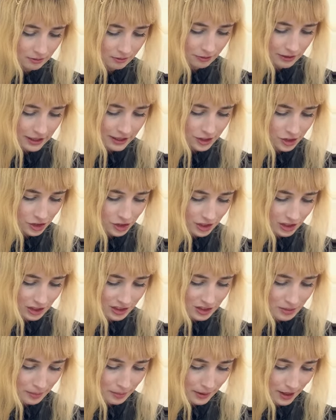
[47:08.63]
fresh in
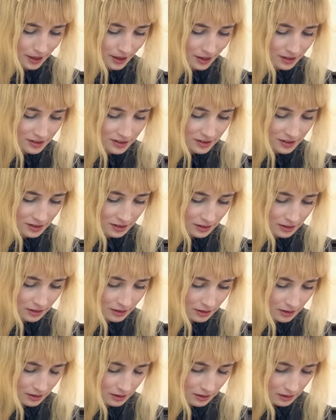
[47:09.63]
its box.
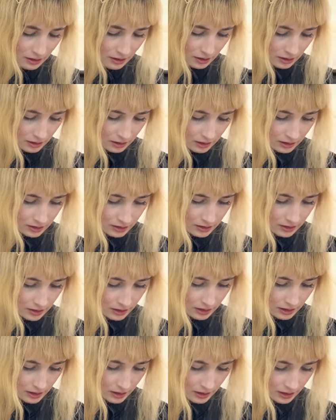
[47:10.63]
Let's
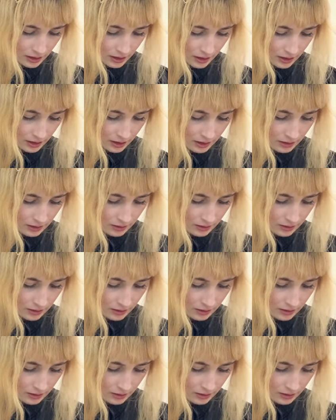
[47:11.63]
see.